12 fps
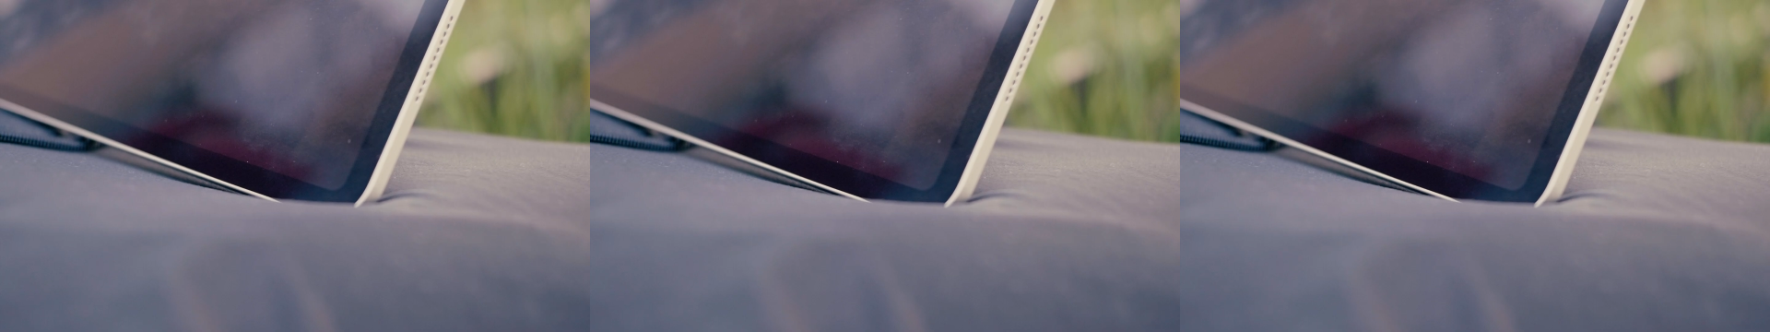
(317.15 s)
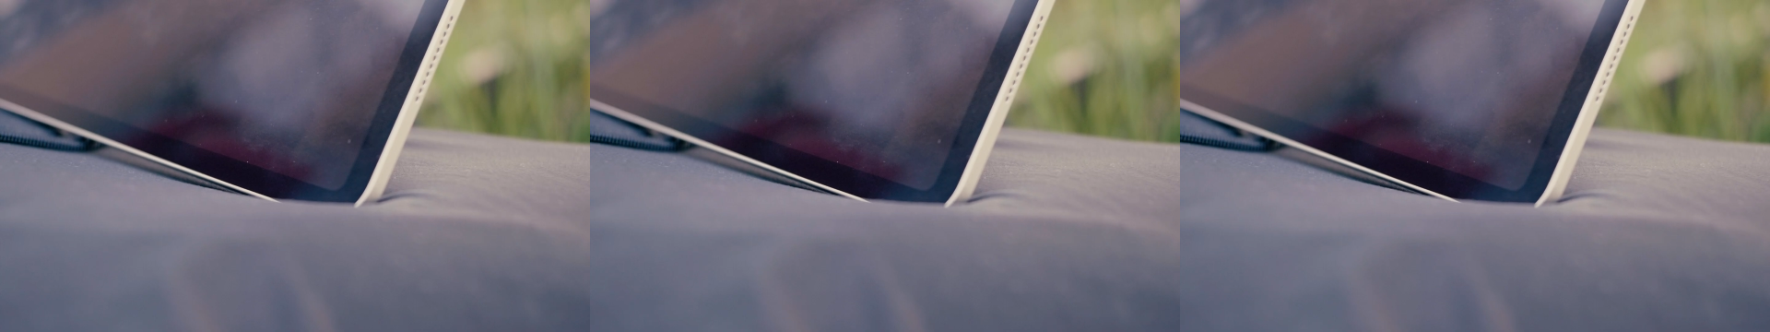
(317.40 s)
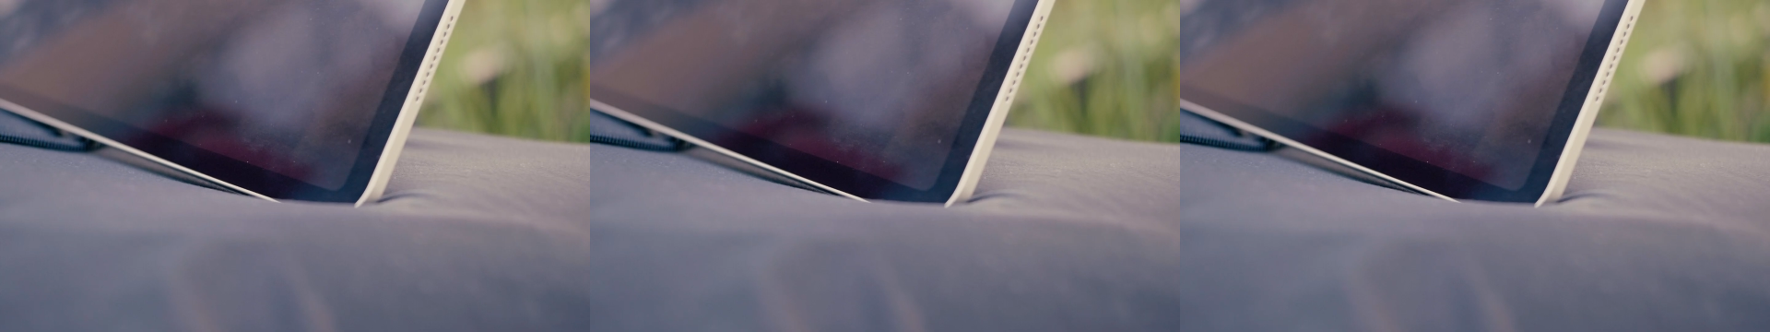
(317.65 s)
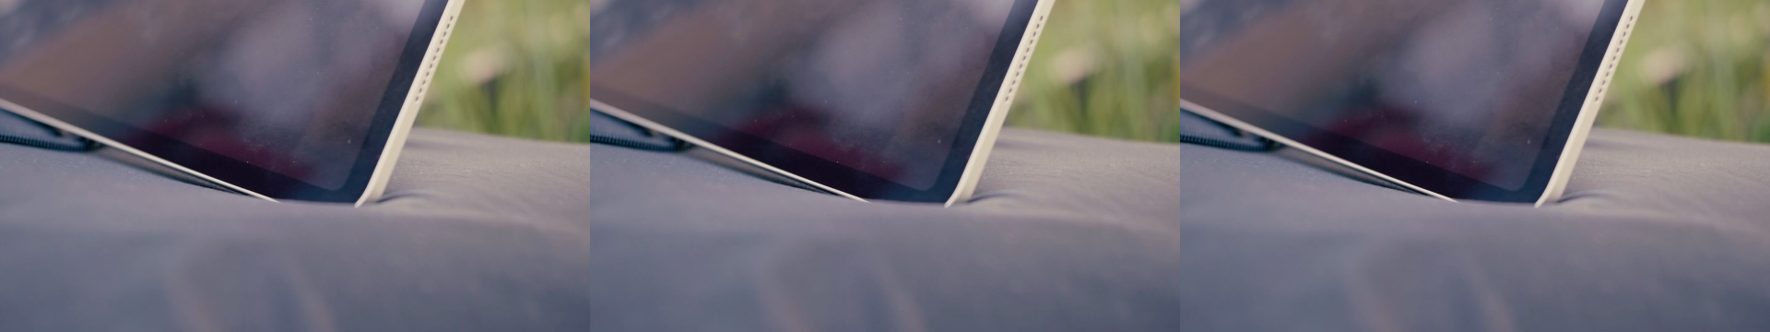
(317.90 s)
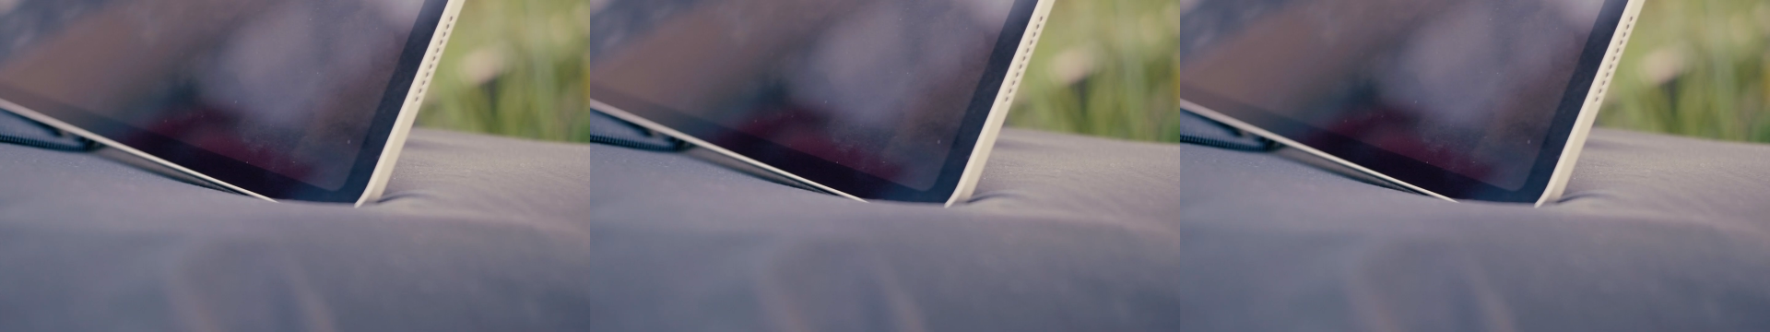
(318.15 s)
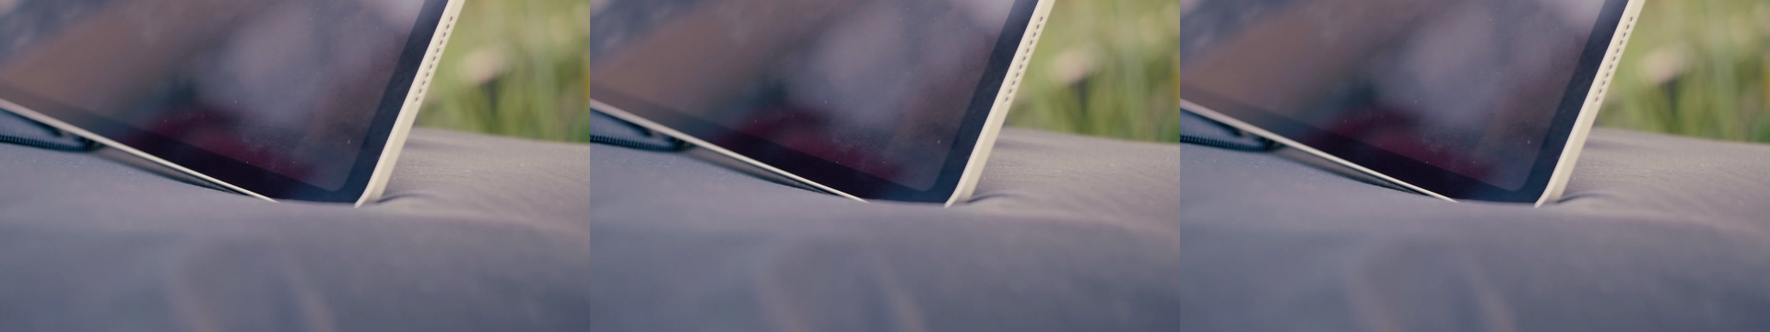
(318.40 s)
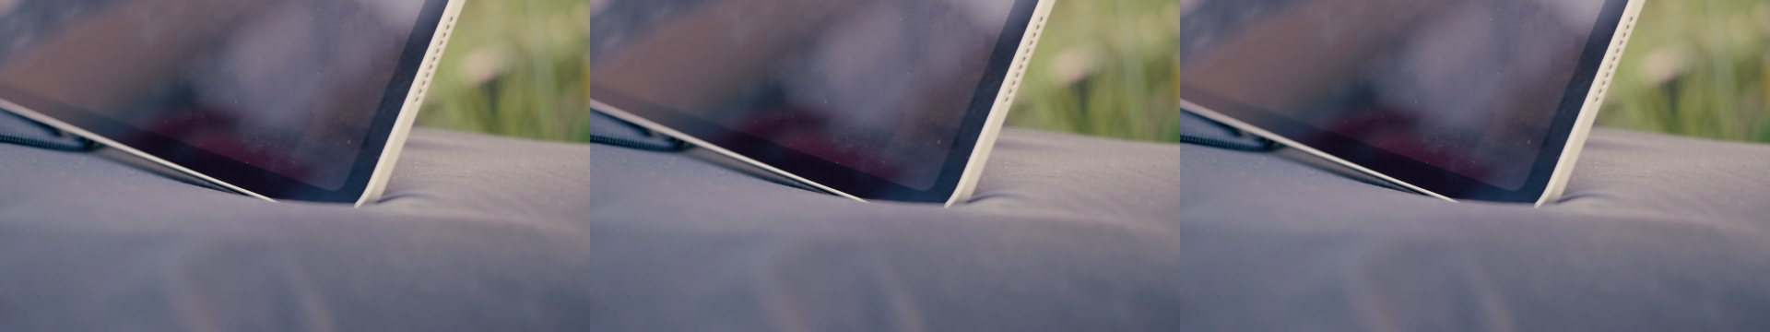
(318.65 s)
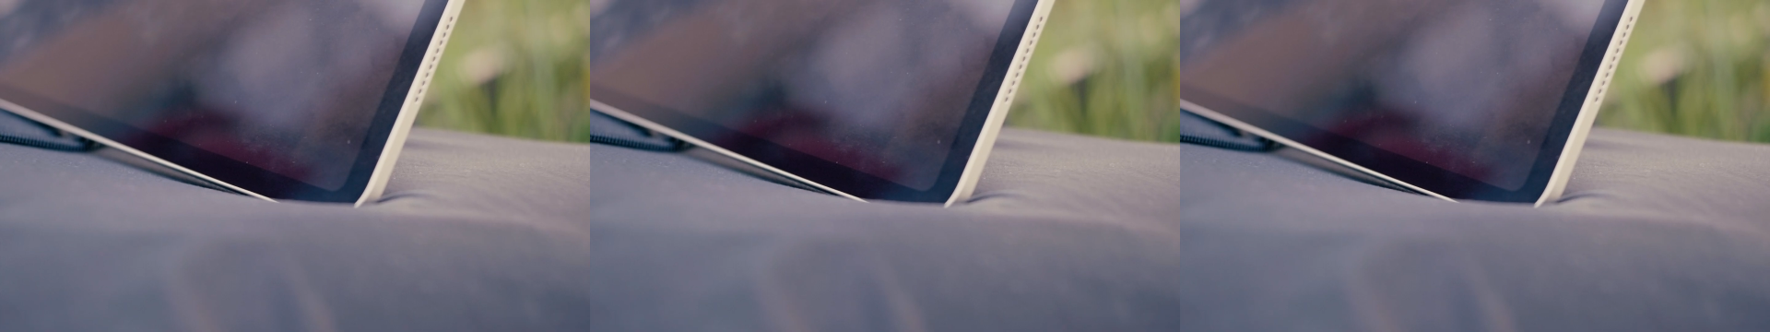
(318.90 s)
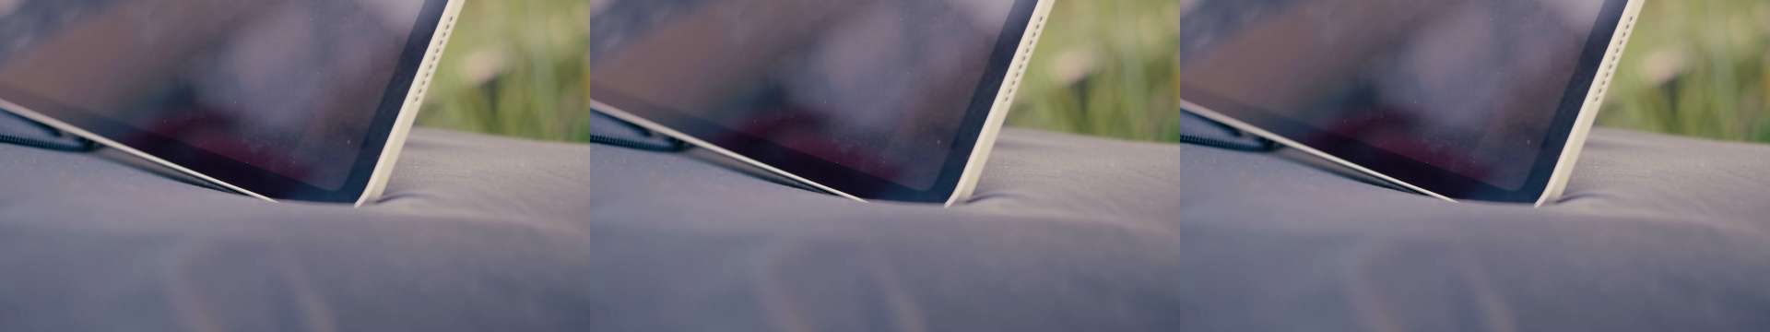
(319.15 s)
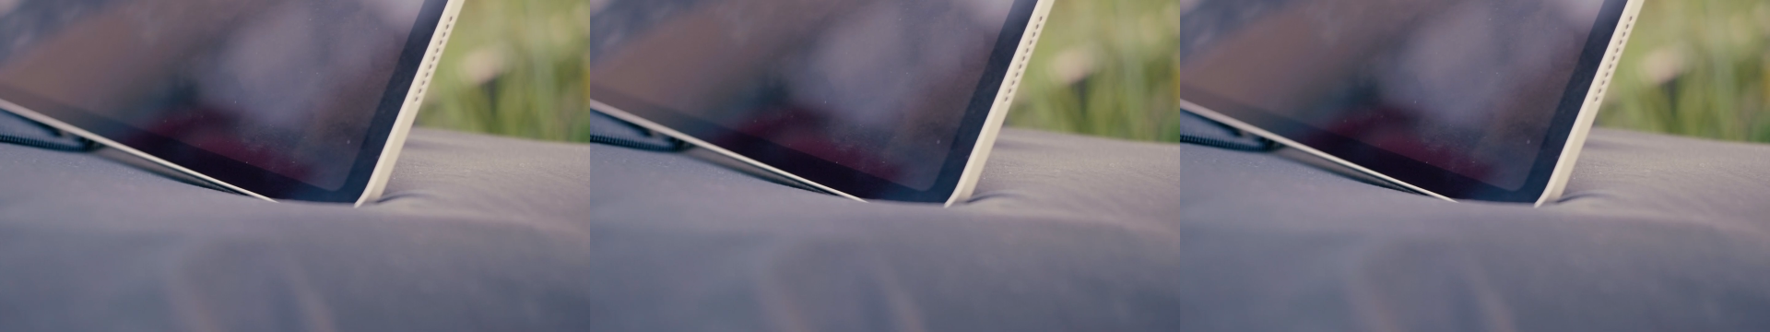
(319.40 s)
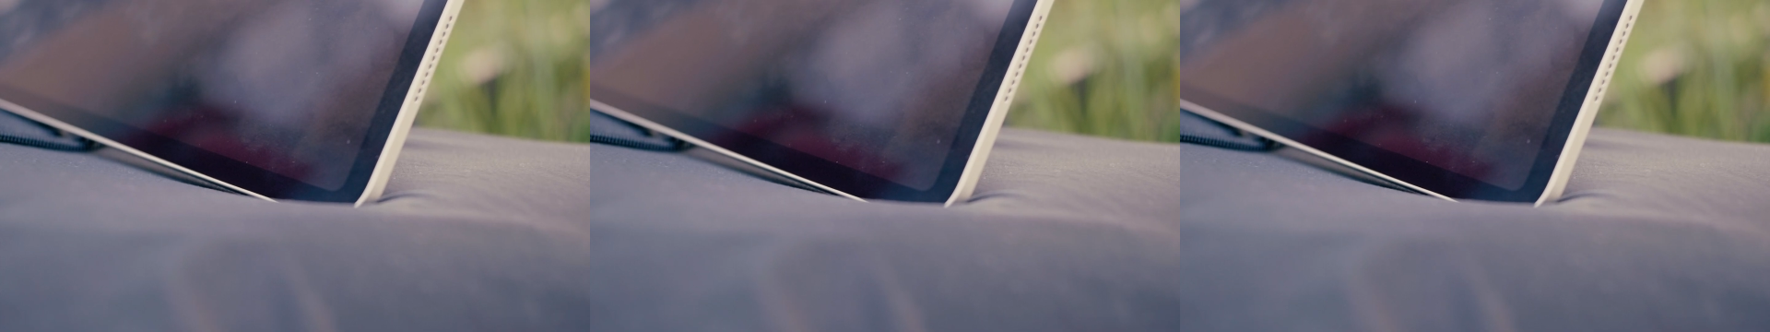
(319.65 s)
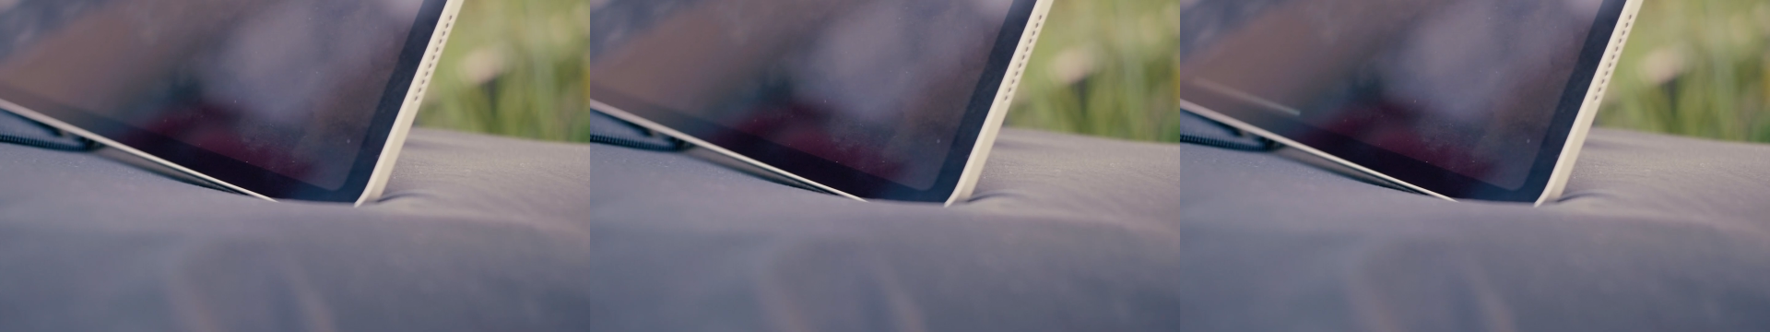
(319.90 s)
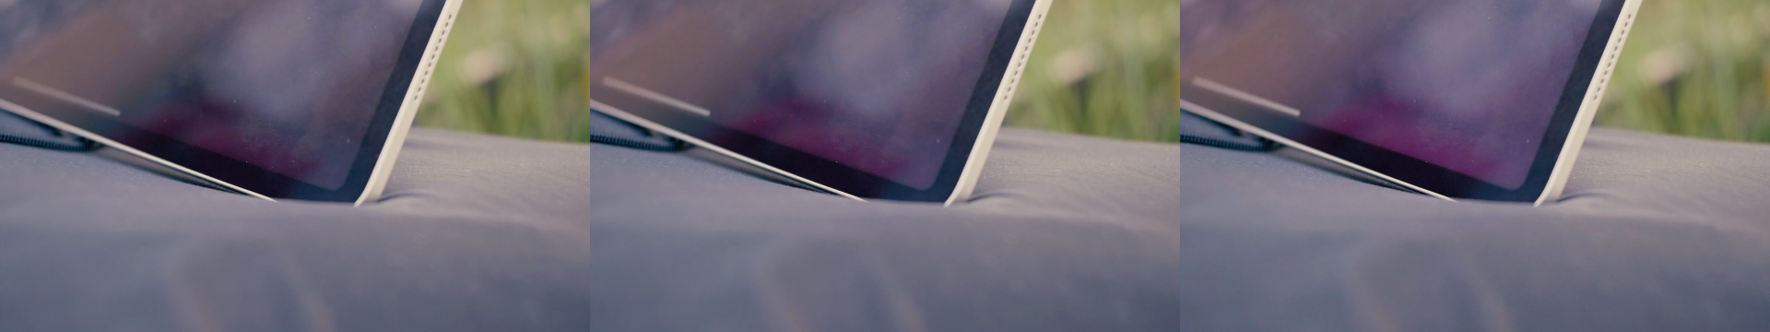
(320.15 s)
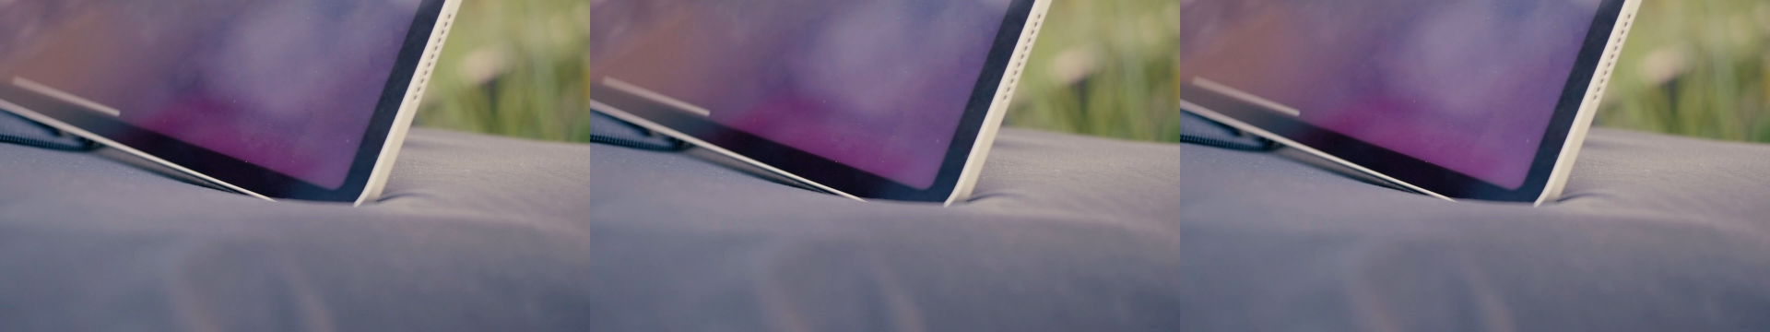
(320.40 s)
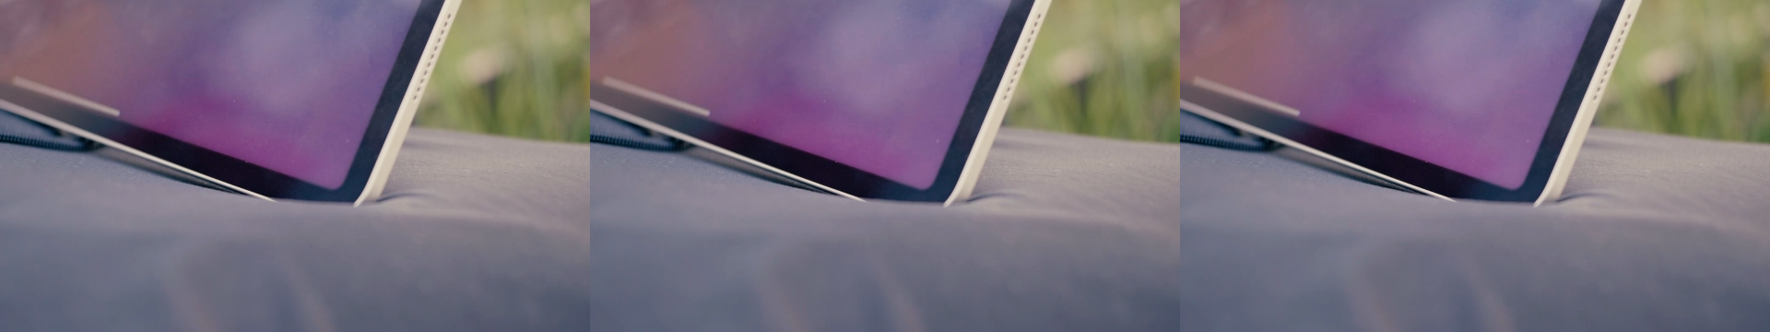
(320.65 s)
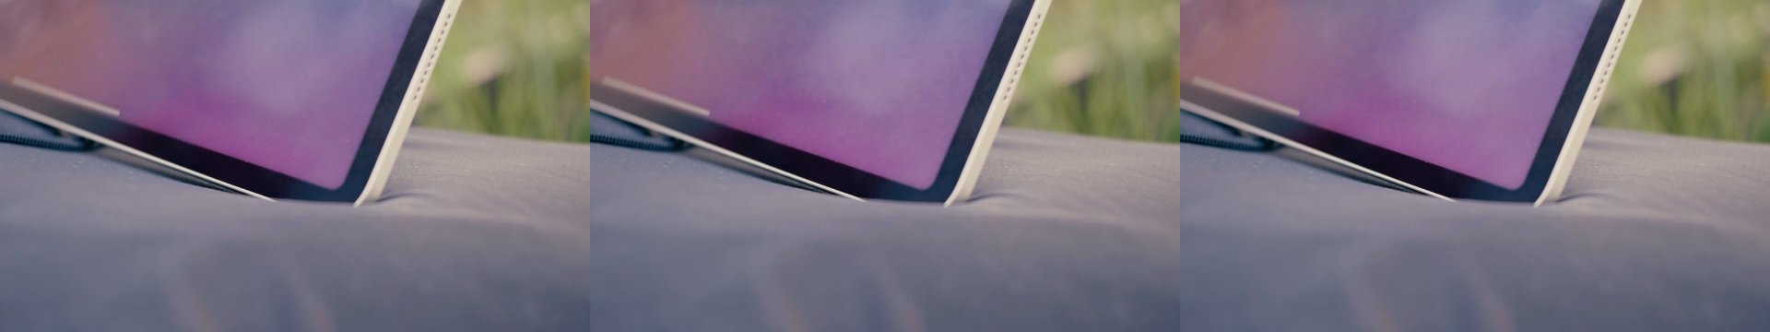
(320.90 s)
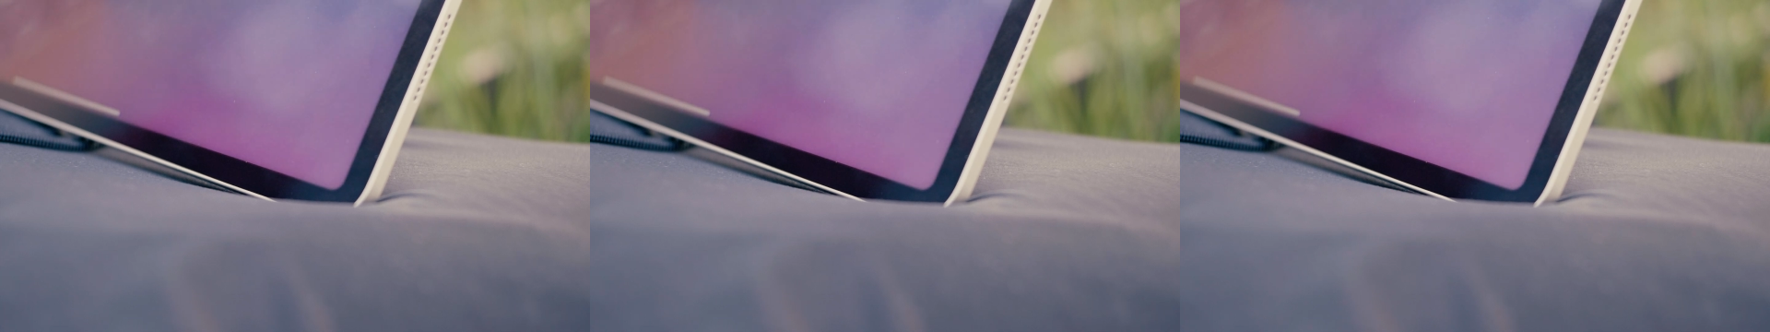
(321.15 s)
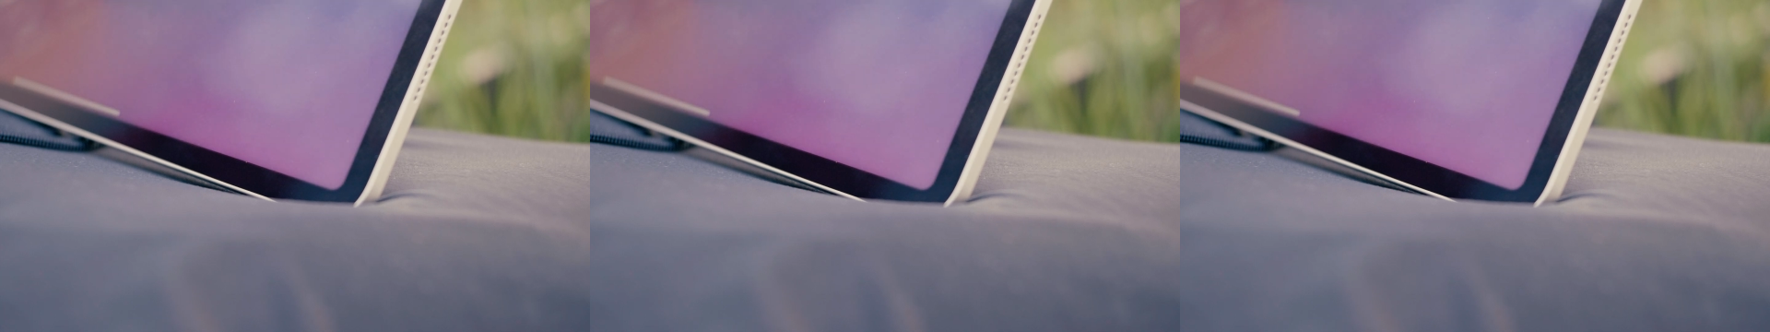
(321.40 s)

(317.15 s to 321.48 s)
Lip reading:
Nobody's mouth can be seen.